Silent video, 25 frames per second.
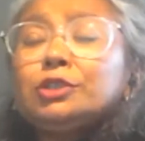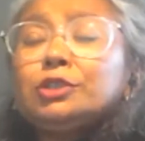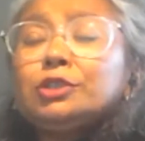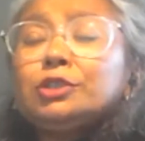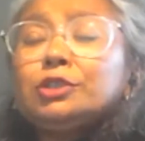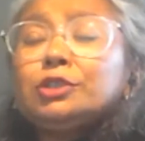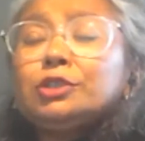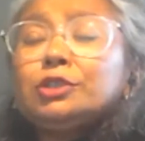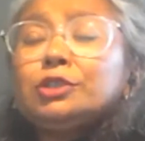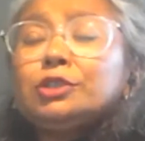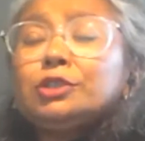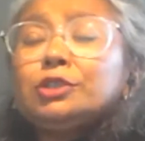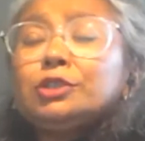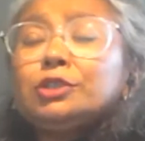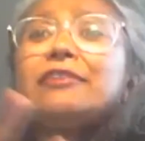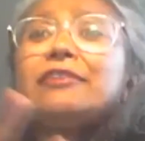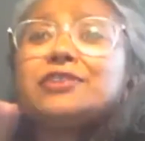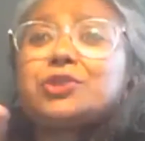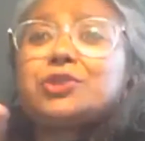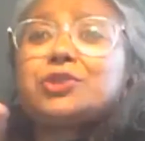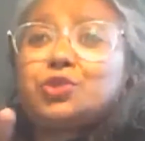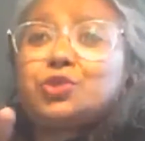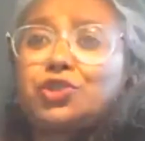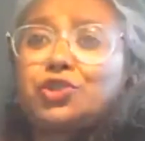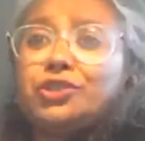who don't
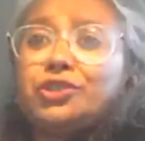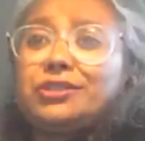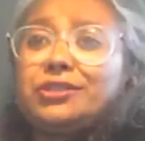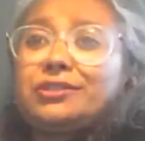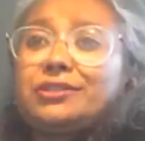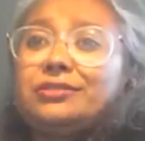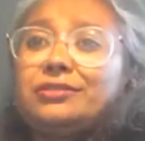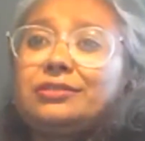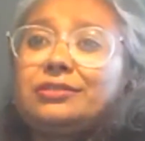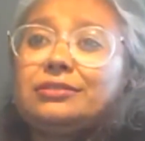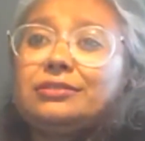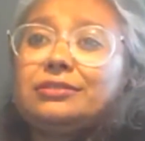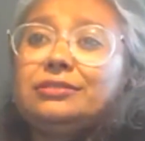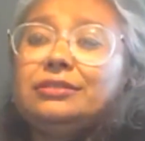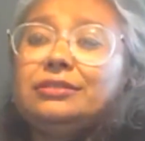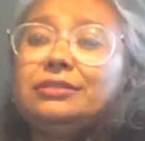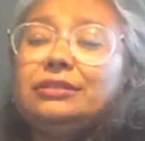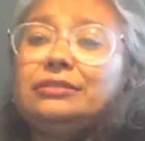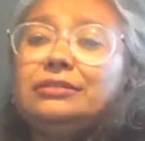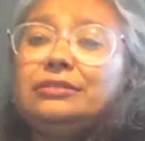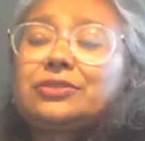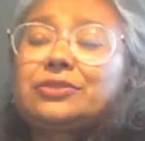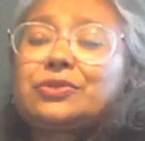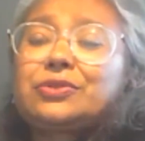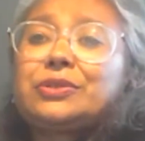have a social
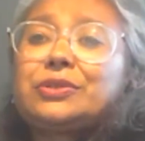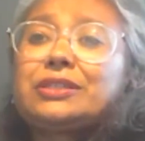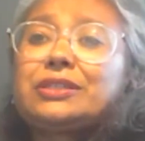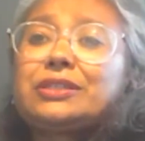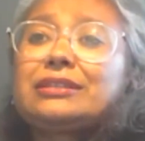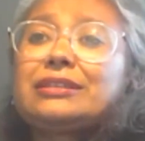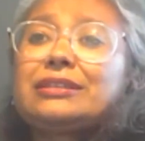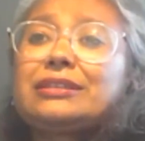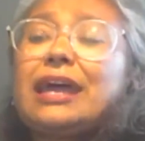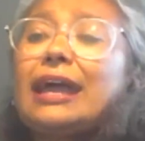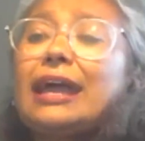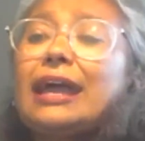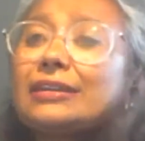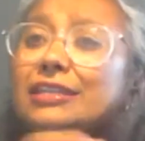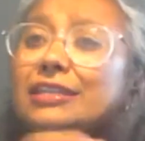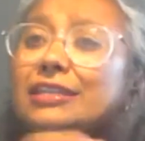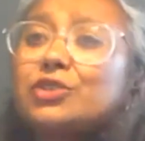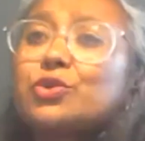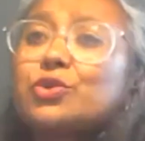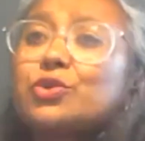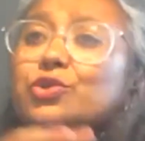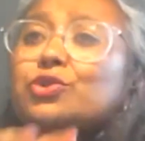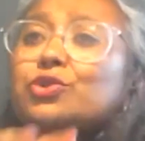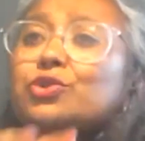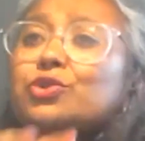circle. And so it's an
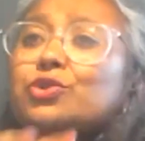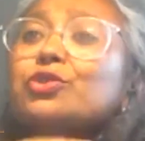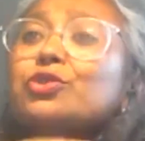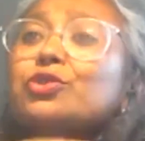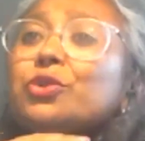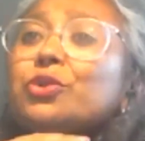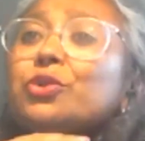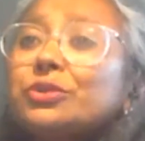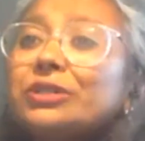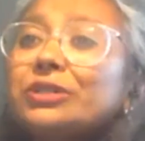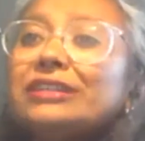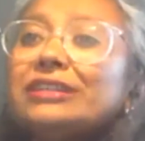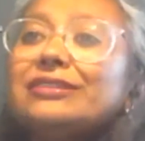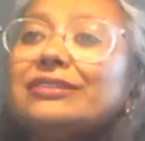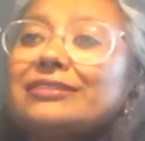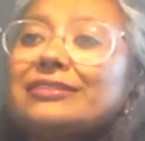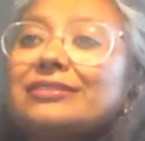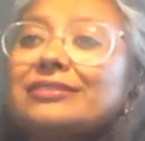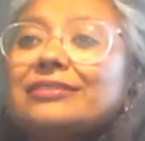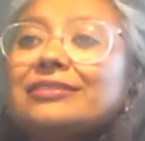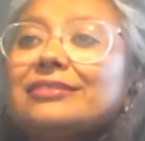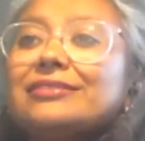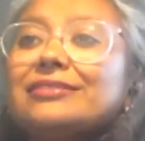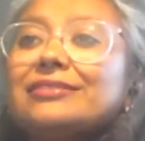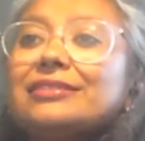antidote to
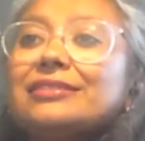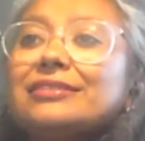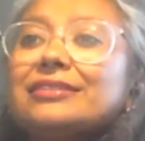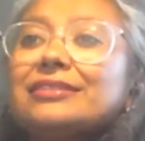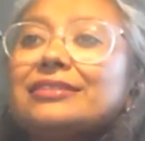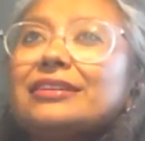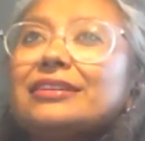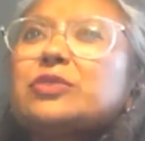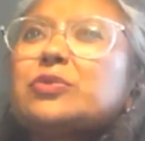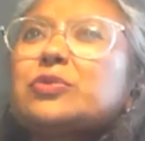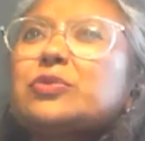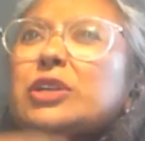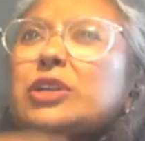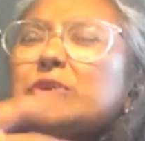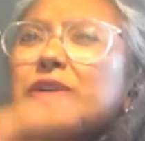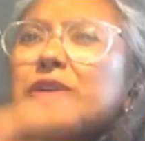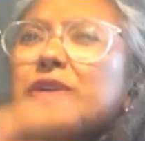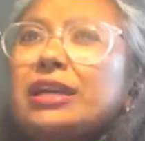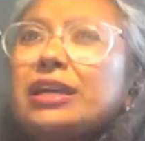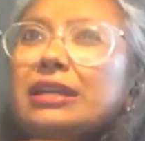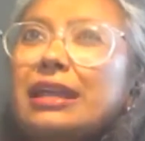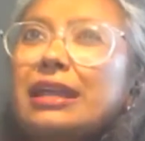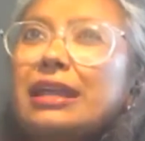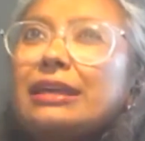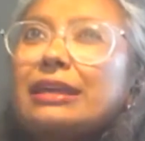loneliness in the city, in a way to
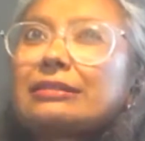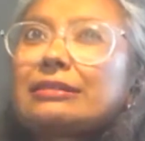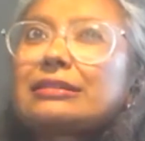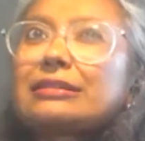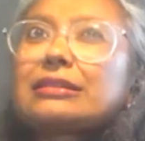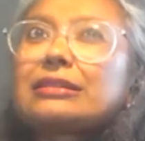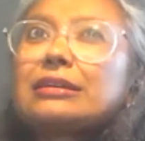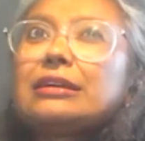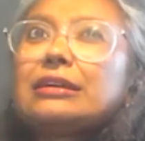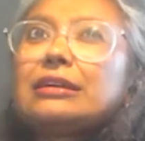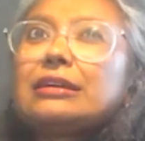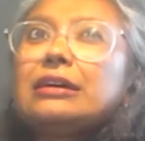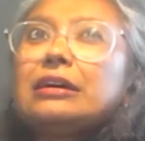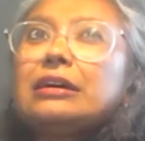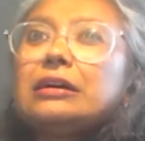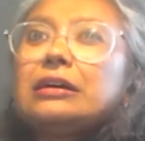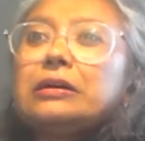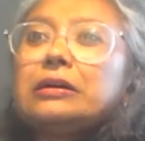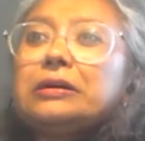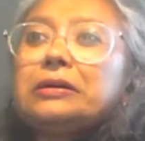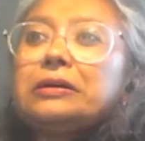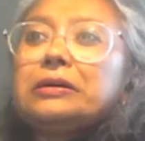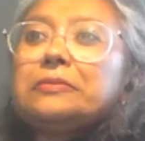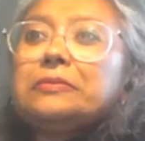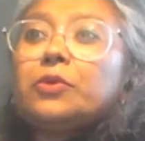connect
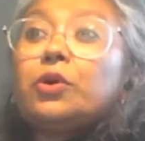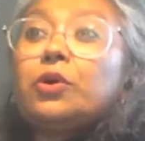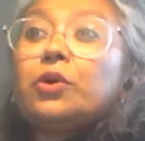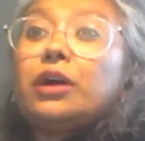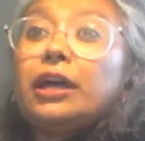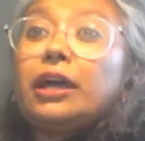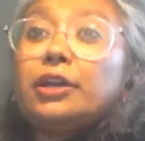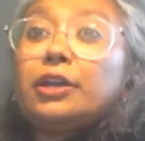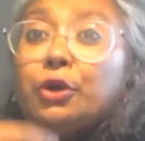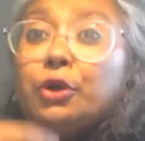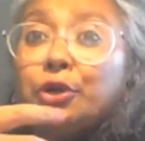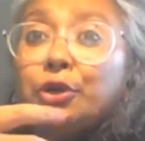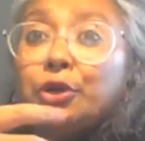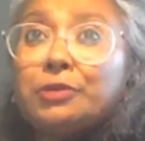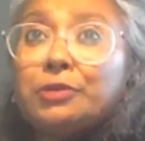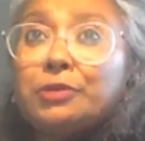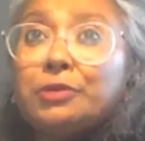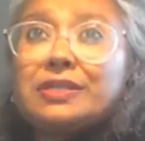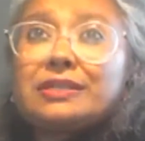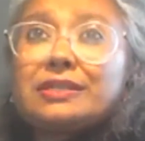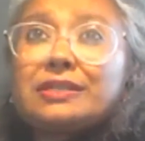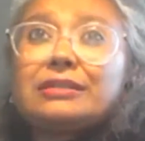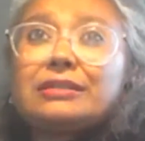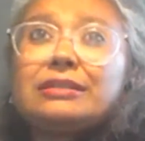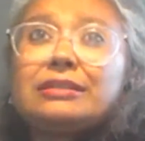
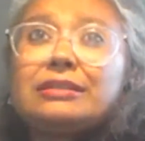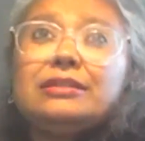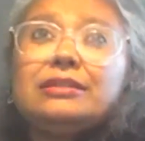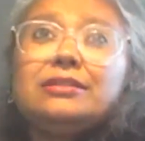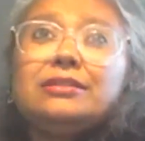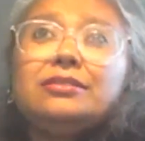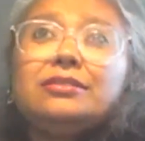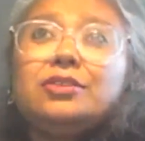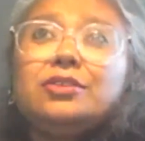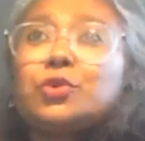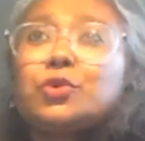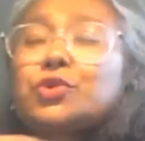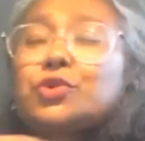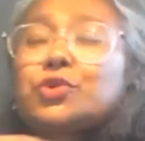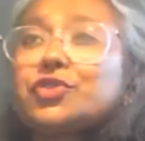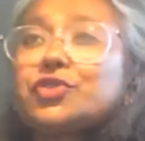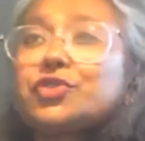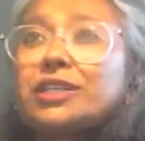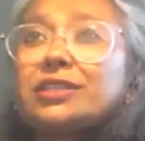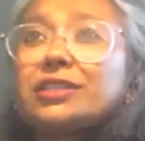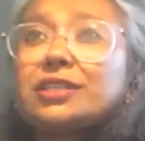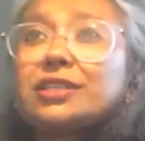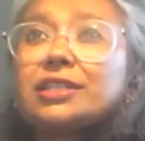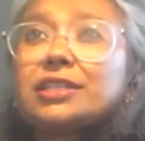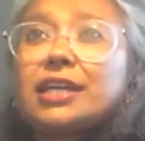anonymously, no
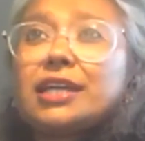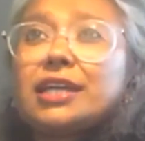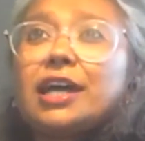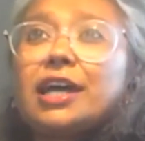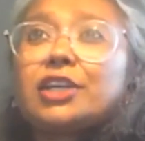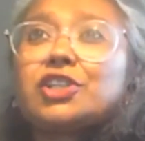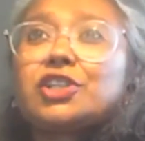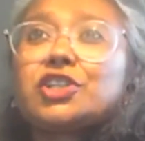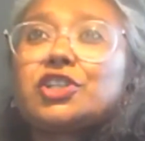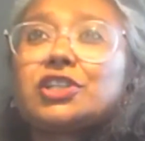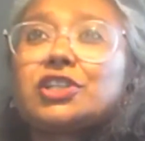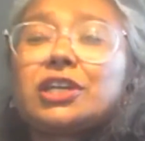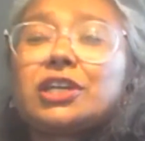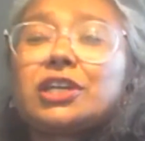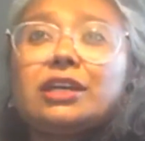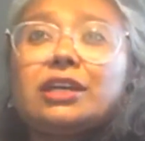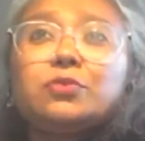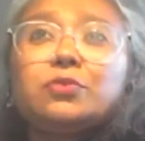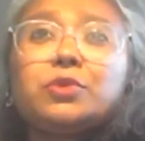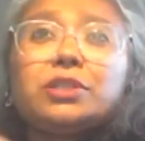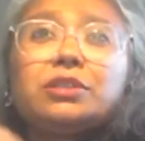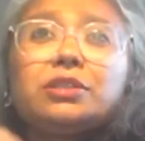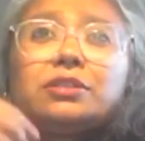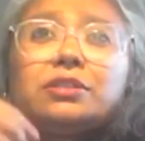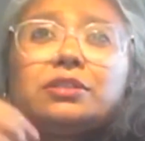strings attached,
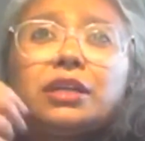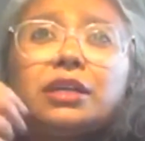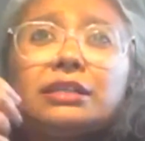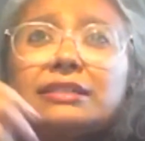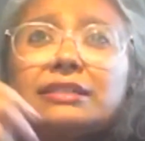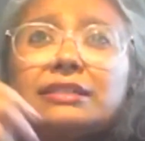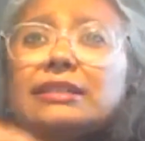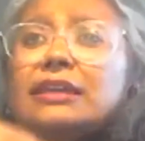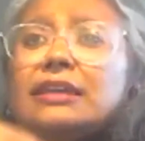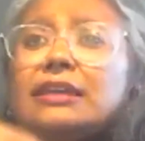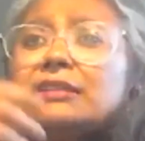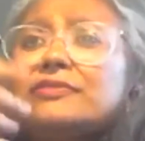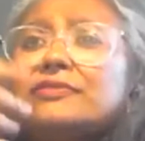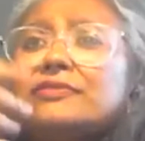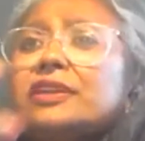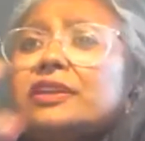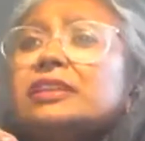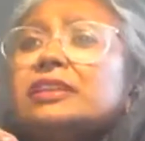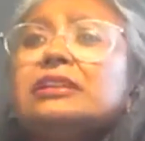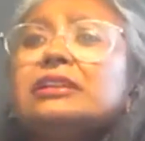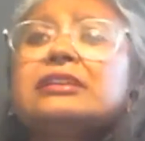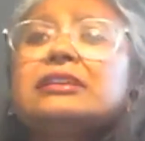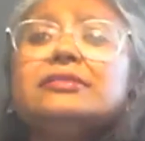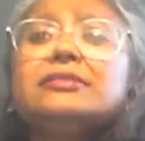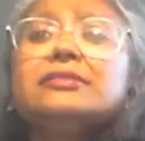and with consent
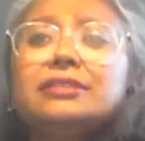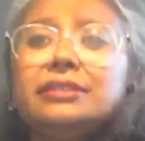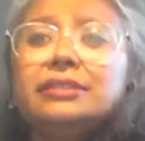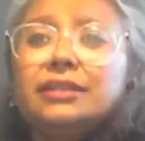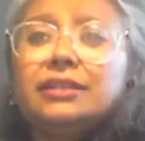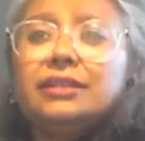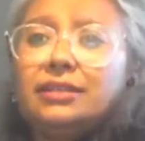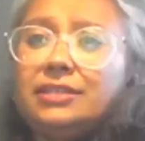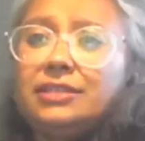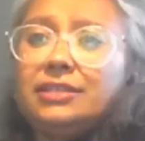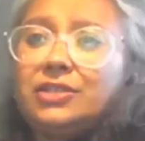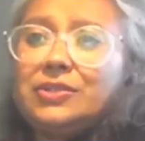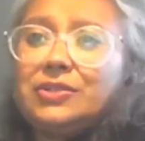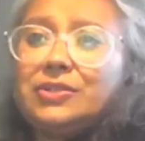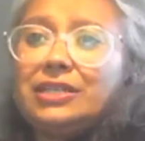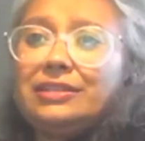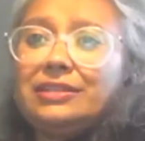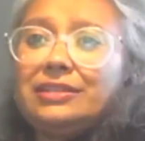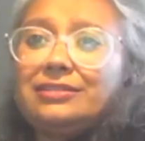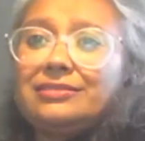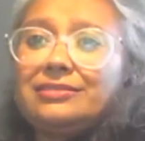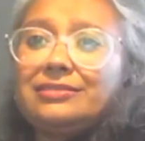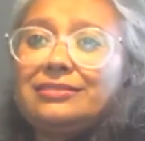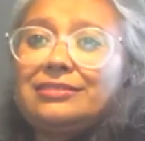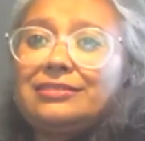very clearly
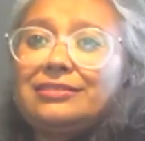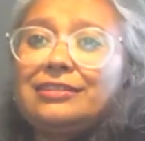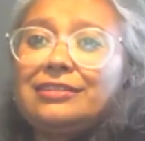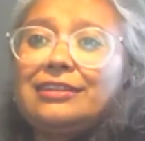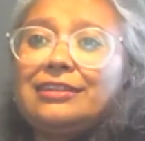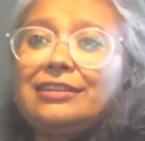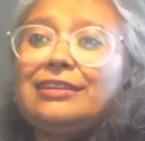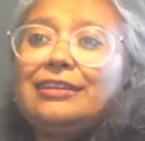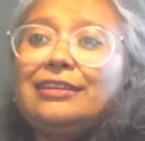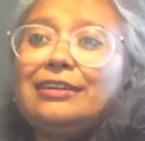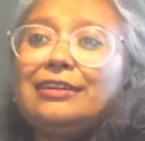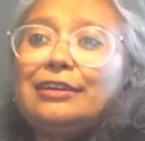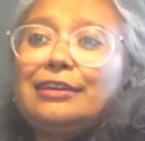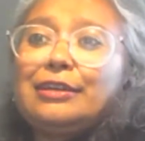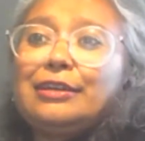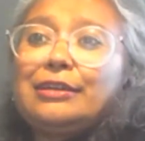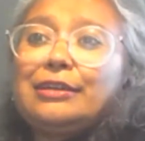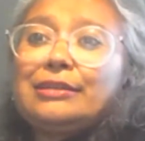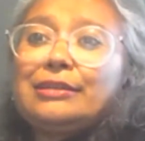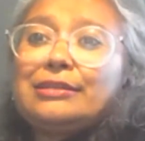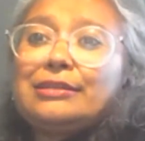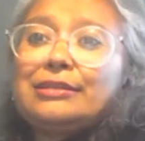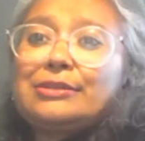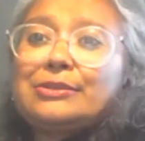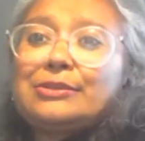articulated.
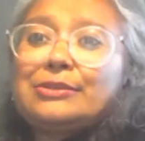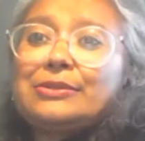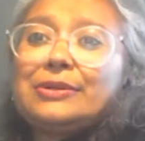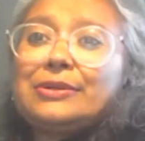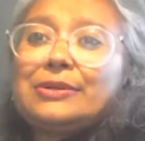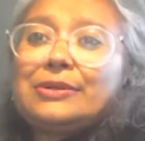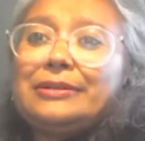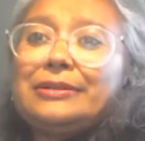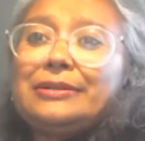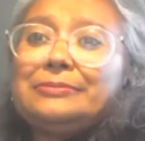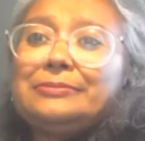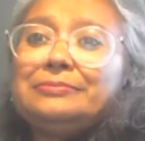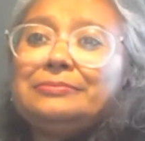So,